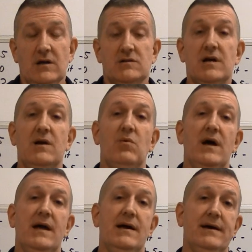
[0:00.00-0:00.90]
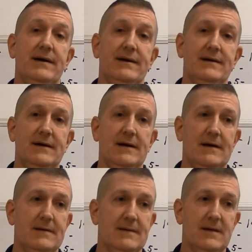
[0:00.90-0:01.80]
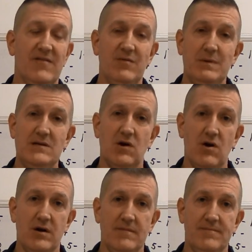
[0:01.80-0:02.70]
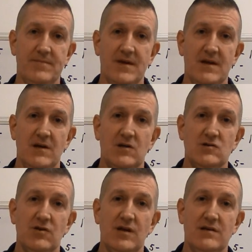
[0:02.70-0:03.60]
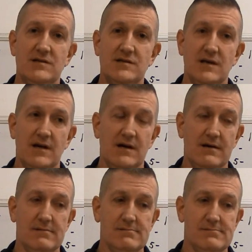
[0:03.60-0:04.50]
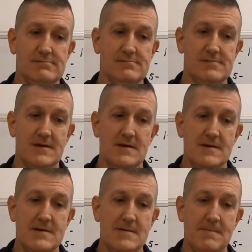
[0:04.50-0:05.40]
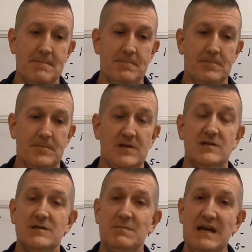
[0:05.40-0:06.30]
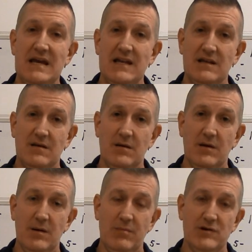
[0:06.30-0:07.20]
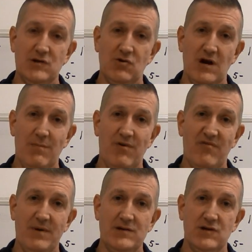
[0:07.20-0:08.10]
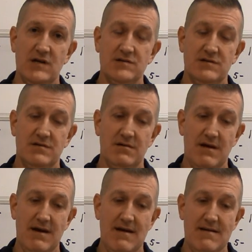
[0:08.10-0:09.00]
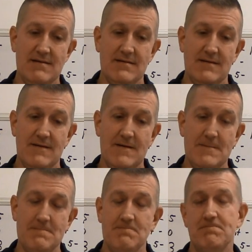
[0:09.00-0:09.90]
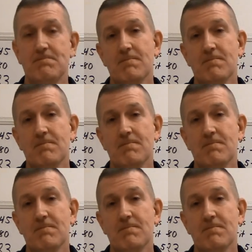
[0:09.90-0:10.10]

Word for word: So anyway, uh, enough of me talking. So this, uh, this is me getting a, a, bunch of crap off my chest. And um,